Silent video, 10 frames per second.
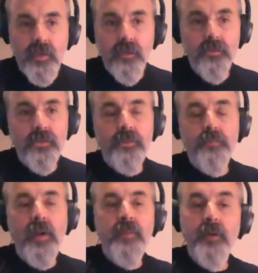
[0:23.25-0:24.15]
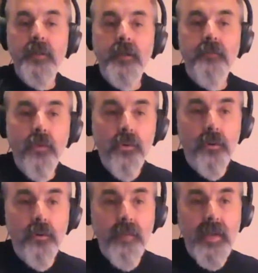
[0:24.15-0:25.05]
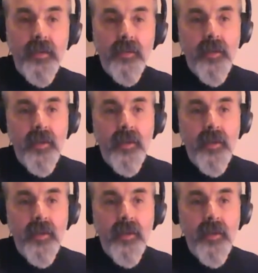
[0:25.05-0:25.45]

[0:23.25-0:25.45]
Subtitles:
and it was primarily a vocal band.